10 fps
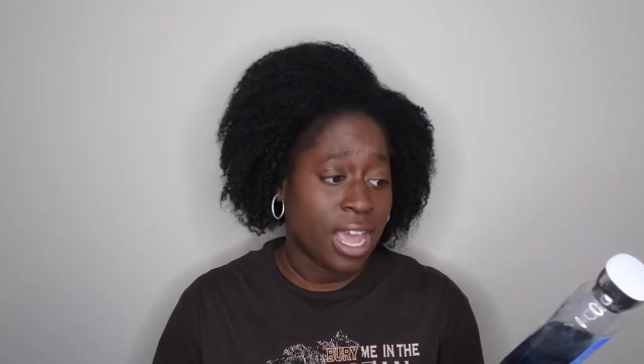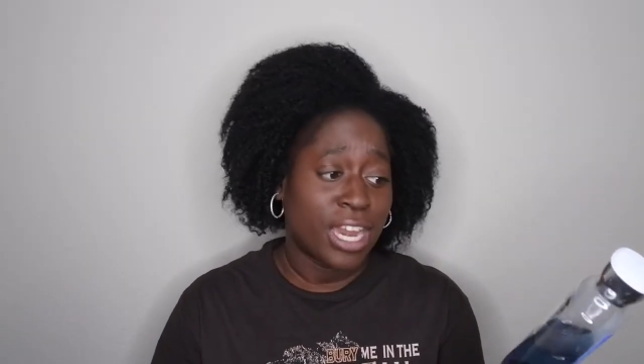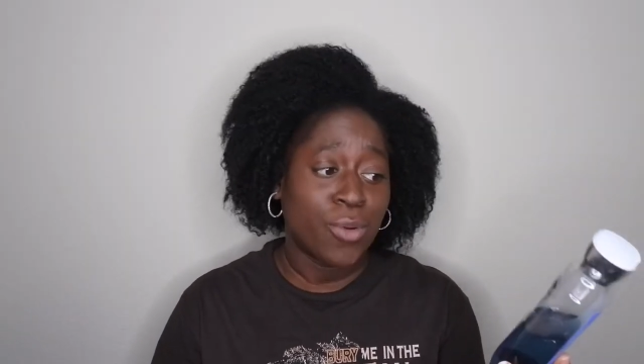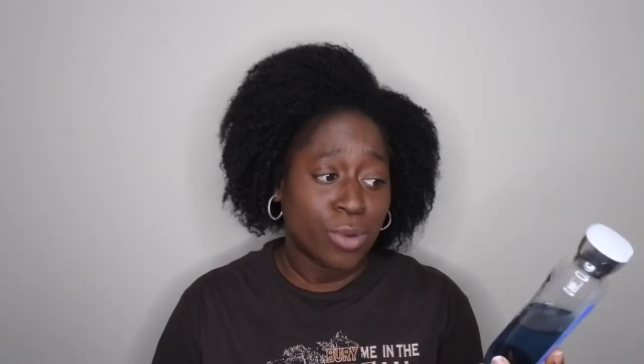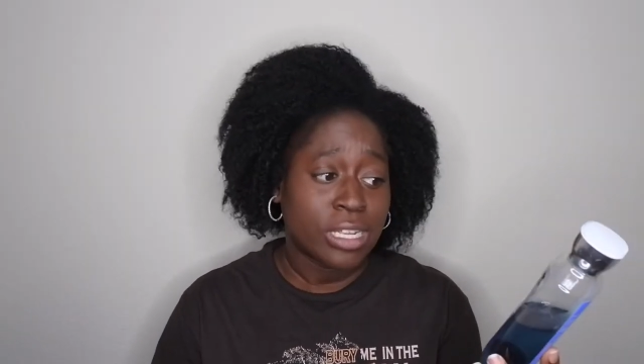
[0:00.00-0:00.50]

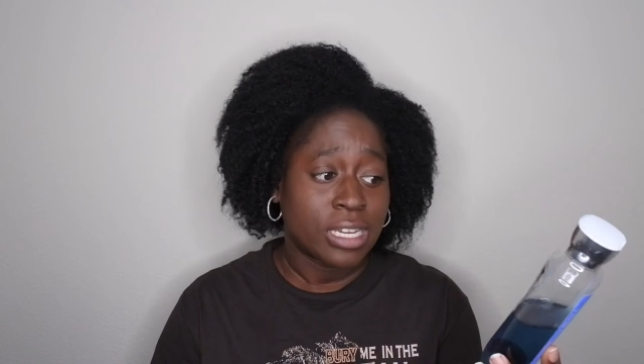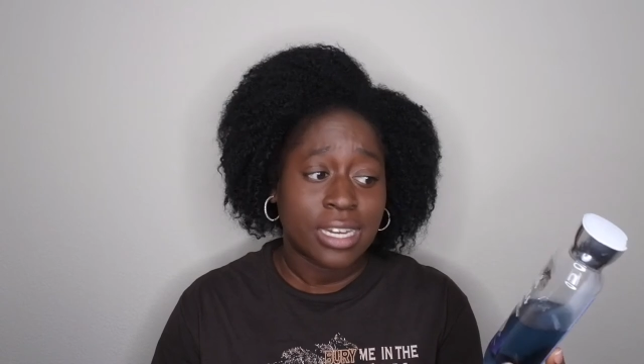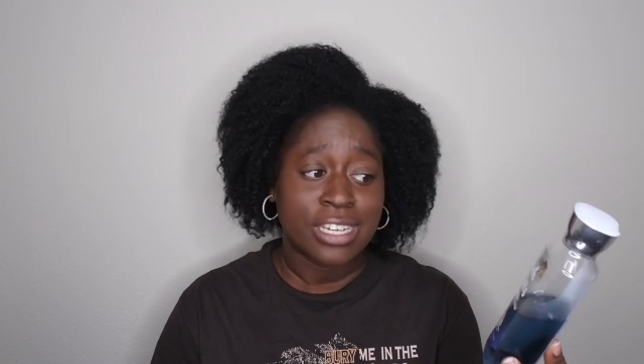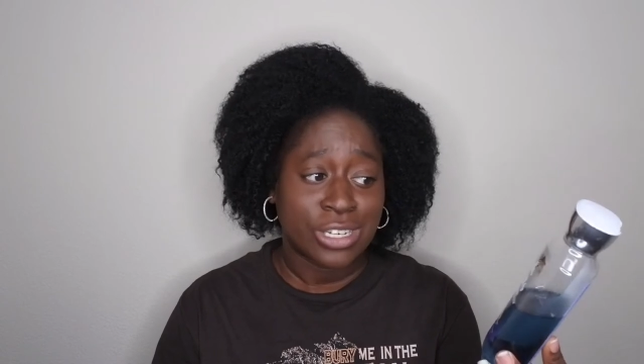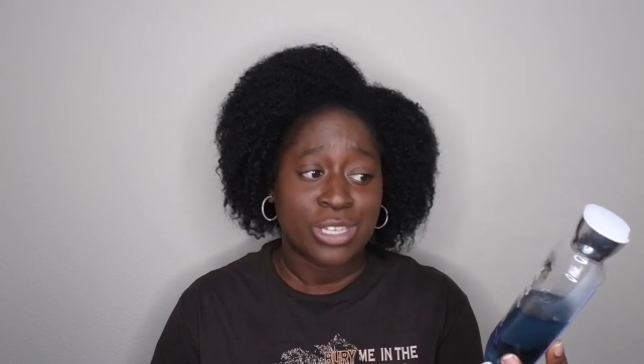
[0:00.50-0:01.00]
And it really
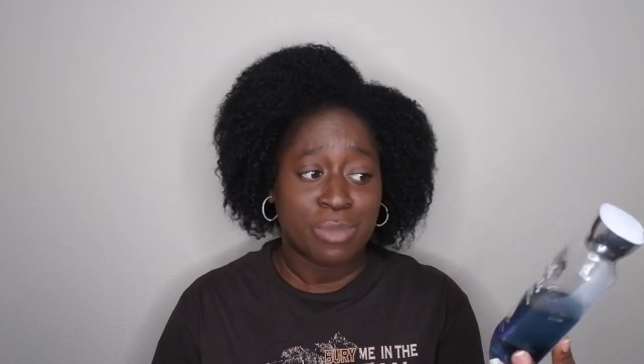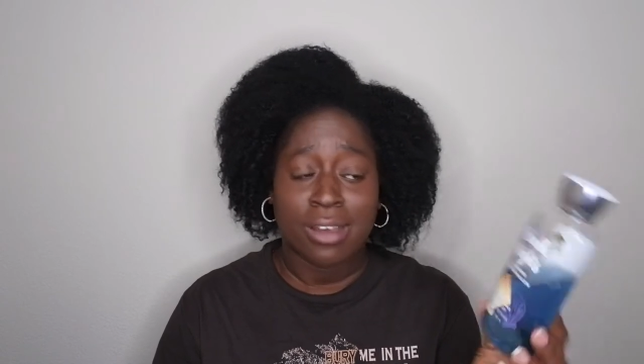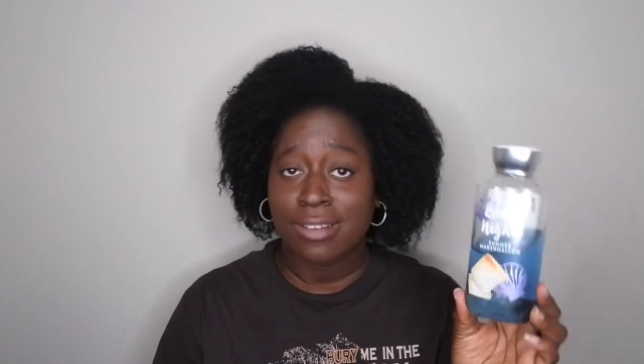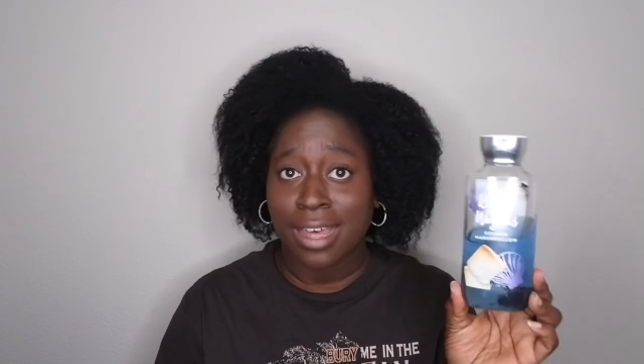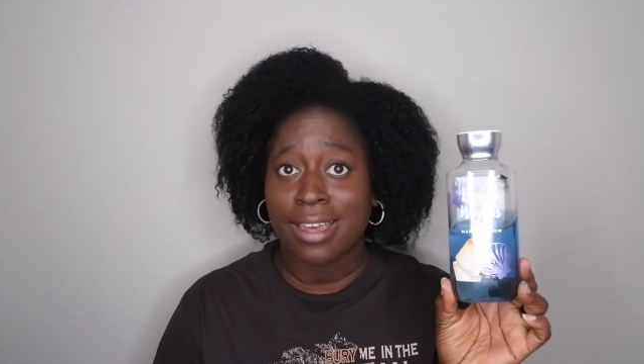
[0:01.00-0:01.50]
does
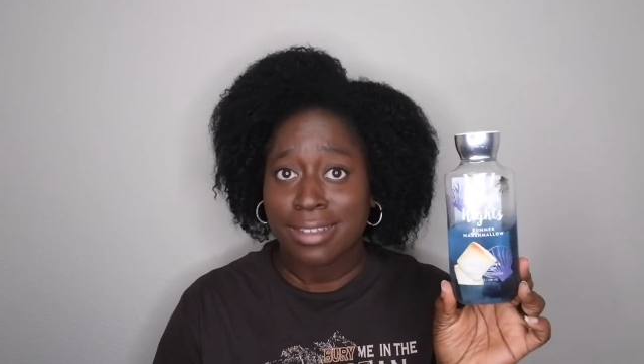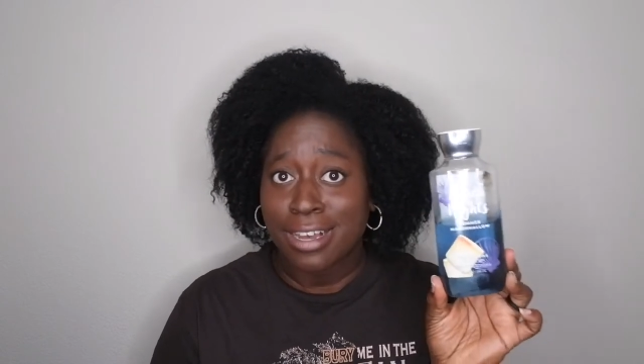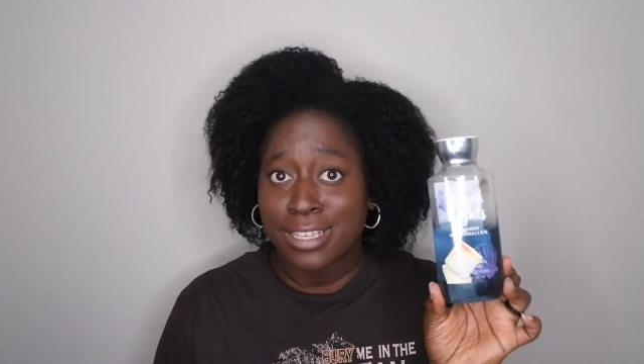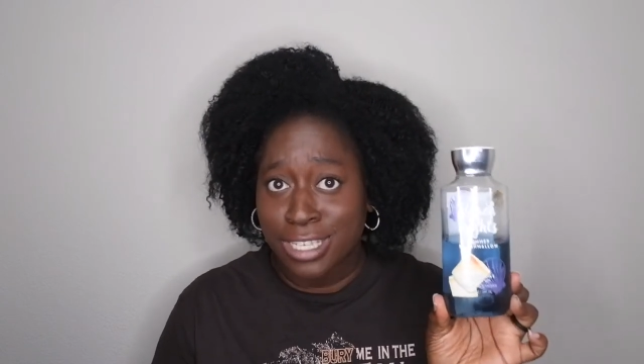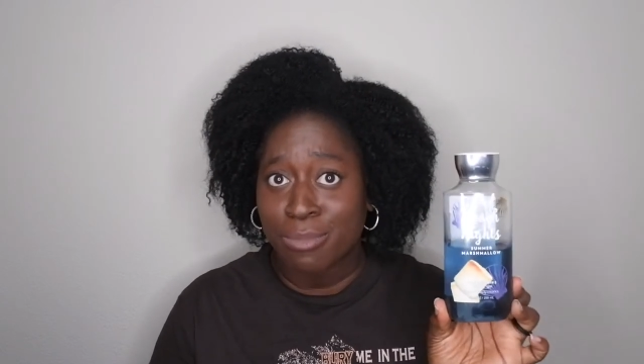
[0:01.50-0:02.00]
smell like
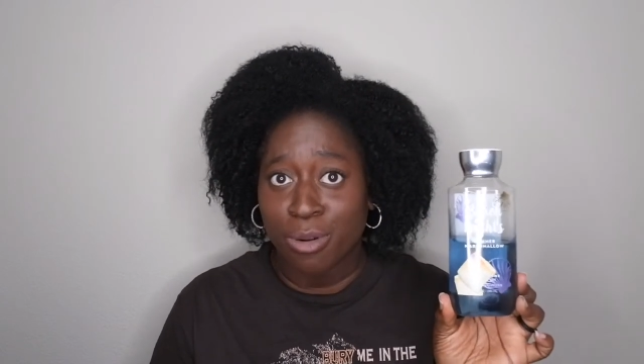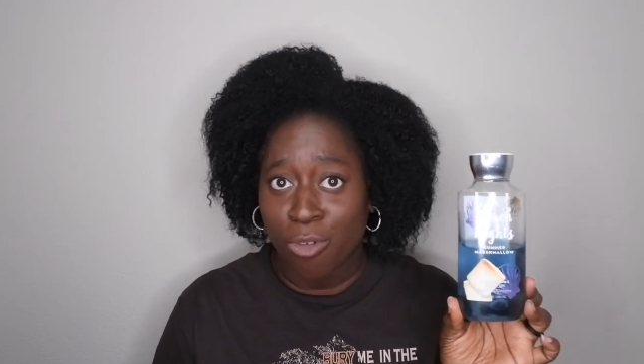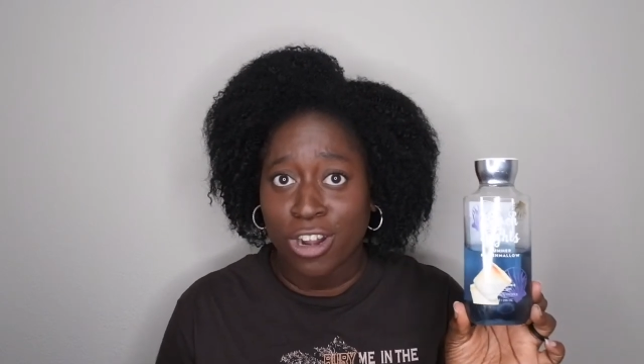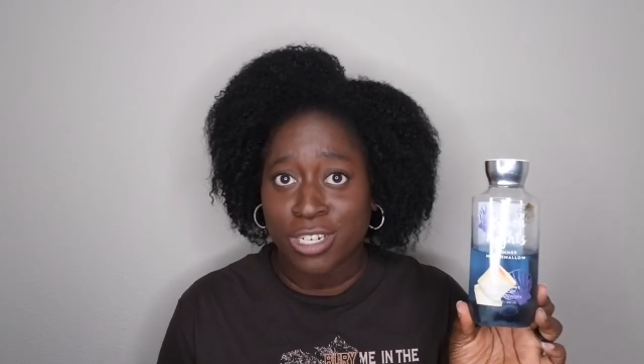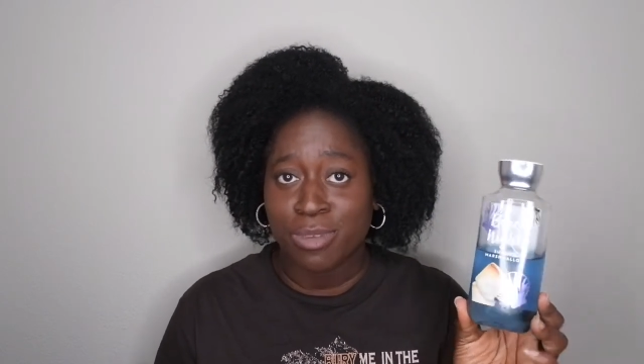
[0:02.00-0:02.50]
a summer
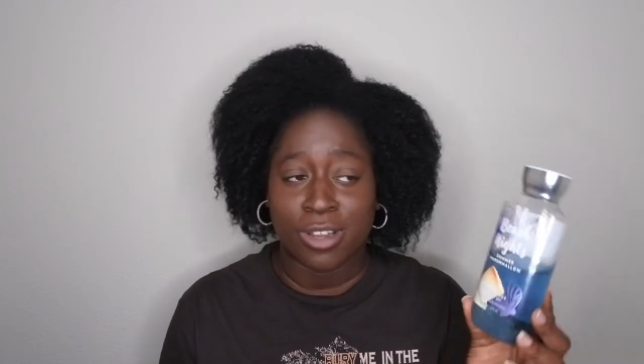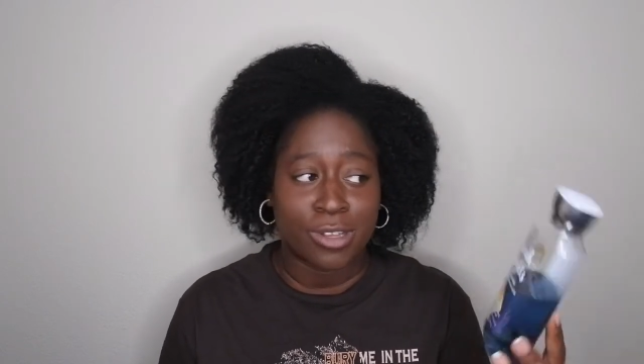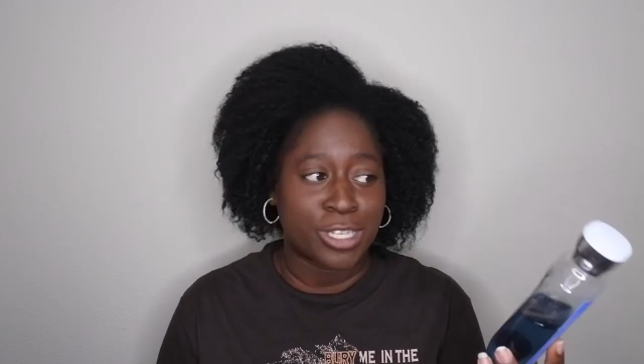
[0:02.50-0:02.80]
marshmallow.